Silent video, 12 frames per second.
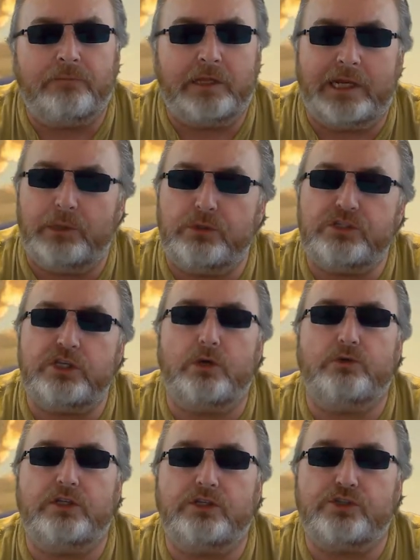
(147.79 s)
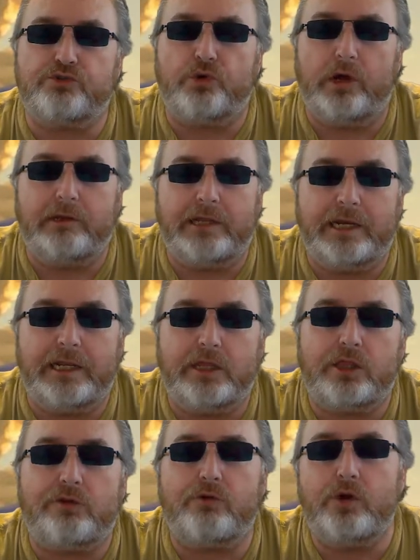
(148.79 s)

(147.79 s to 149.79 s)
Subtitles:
that he was so distraught that he threw